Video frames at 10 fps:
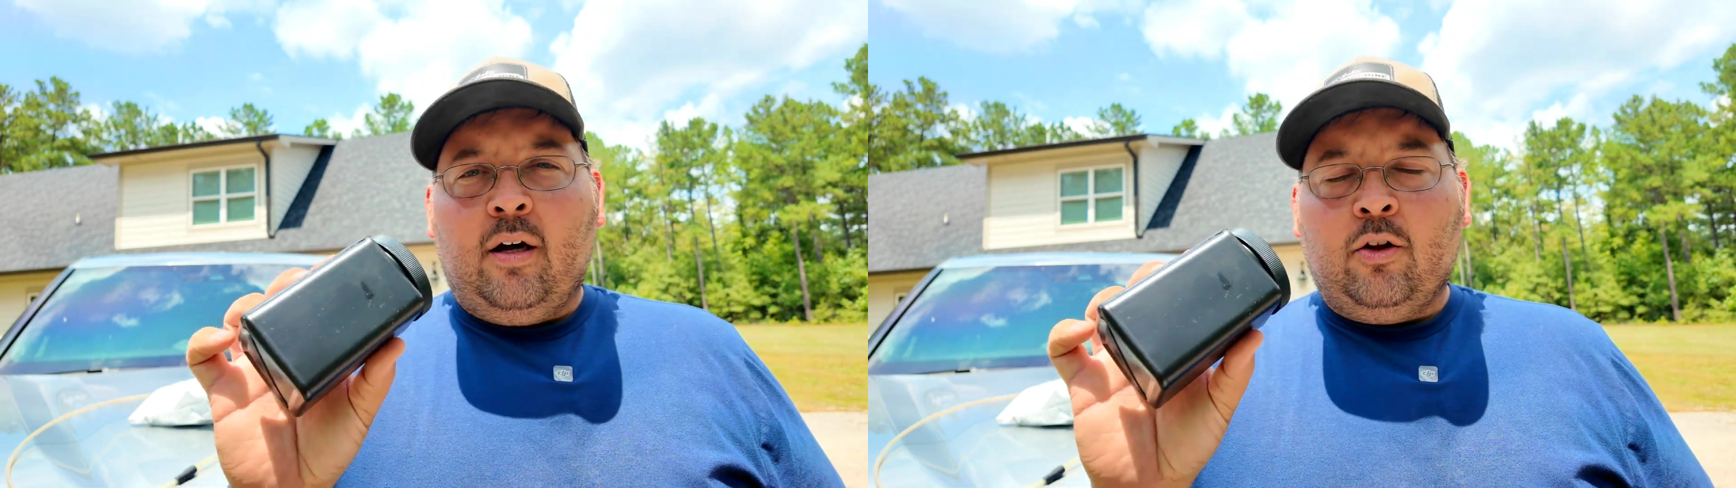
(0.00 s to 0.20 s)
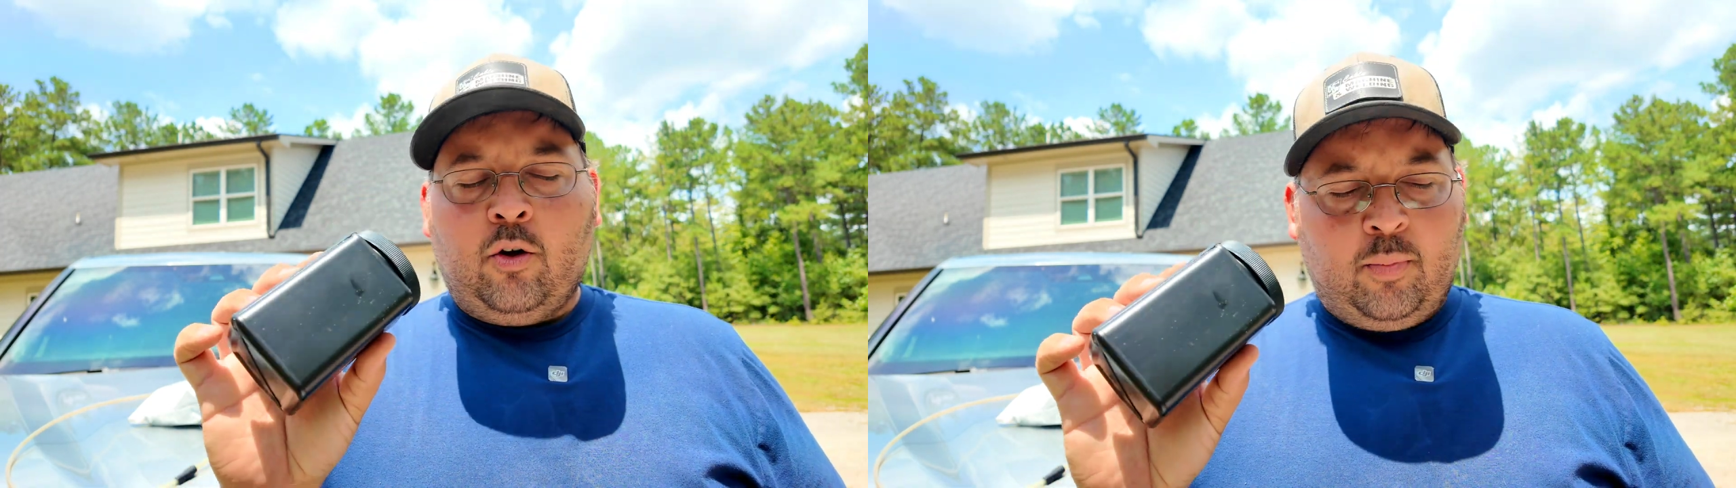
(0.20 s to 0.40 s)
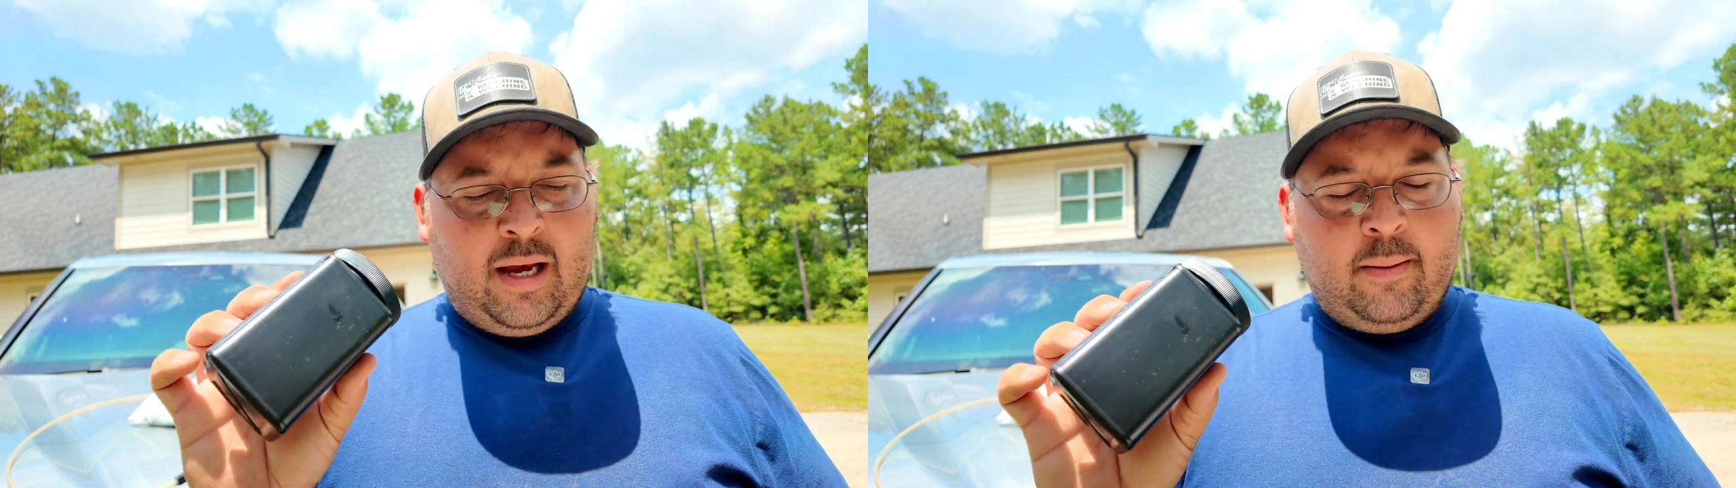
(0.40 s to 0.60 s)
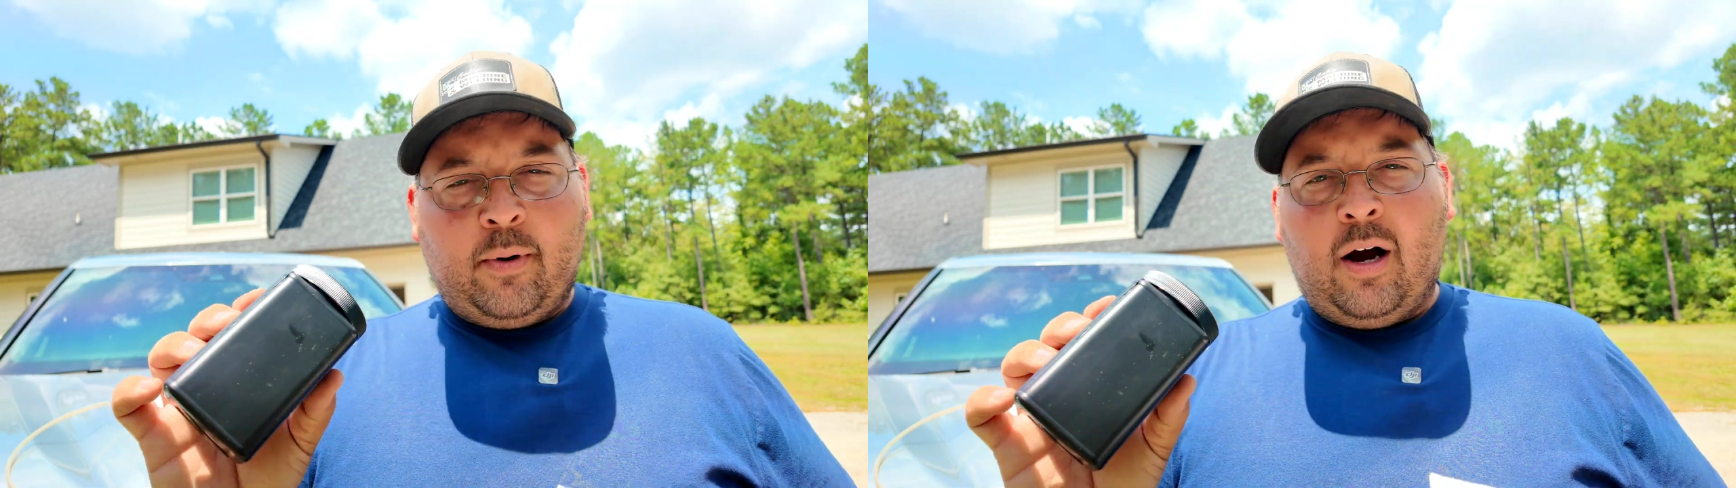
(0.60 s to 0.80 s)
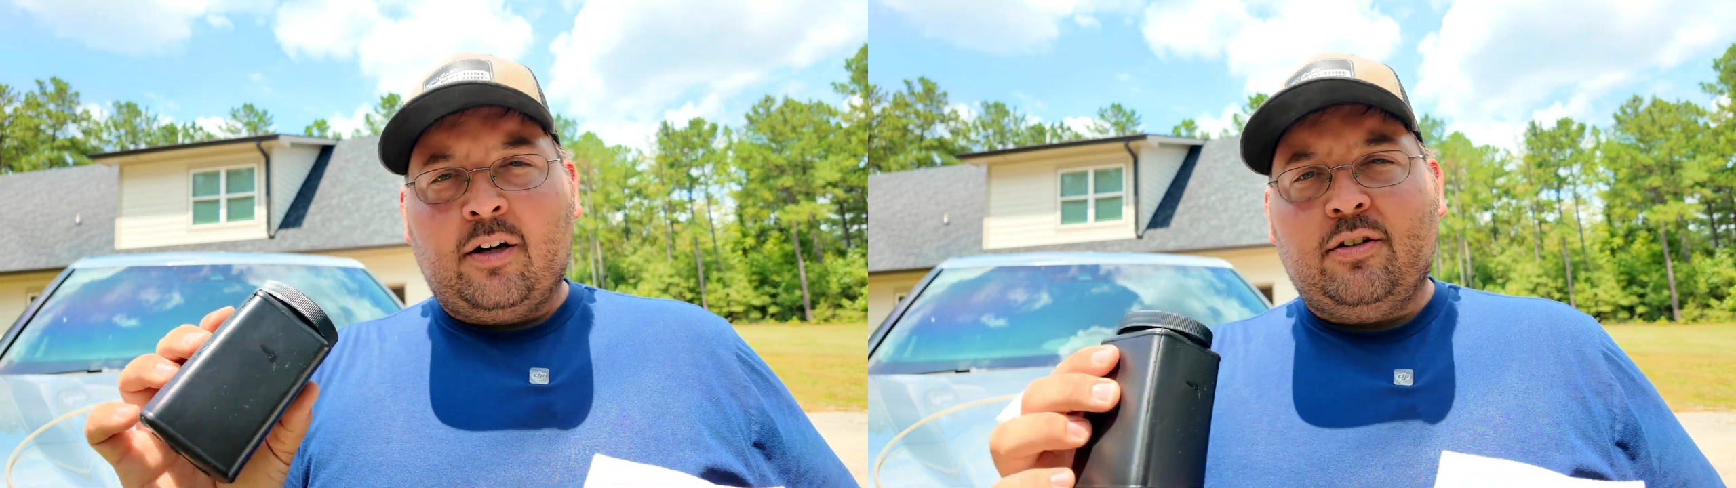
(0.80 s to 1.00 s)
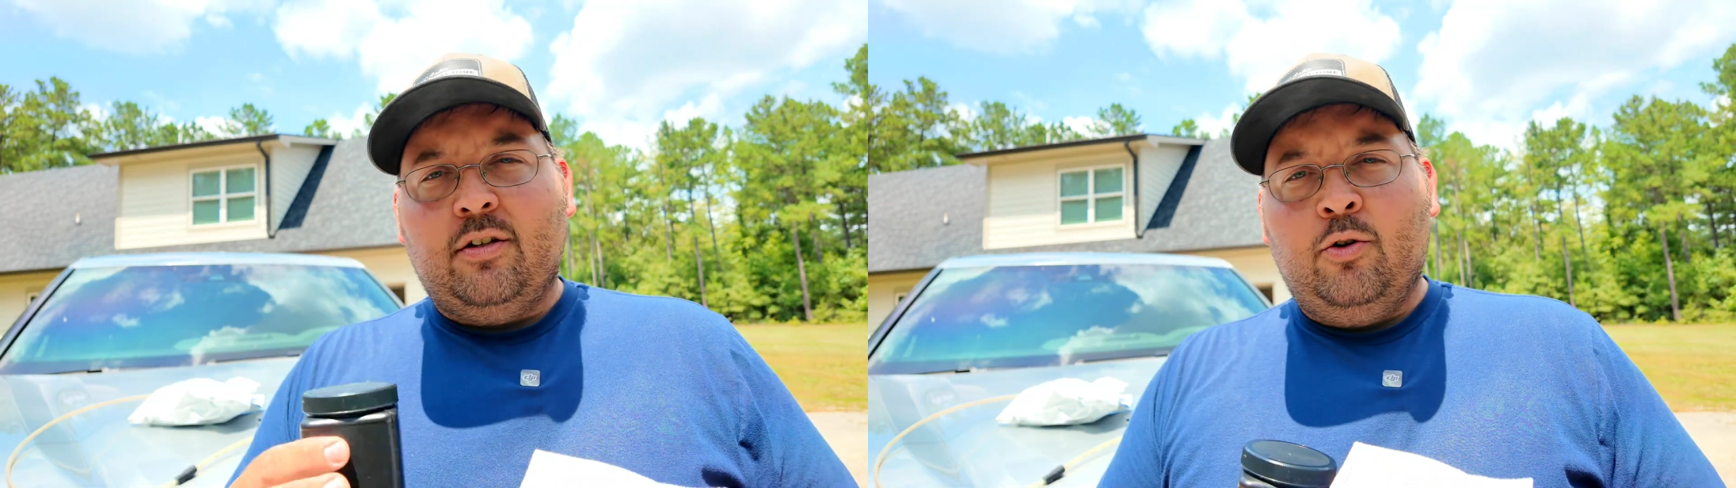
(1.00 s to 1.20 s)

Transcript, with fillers: a little black box,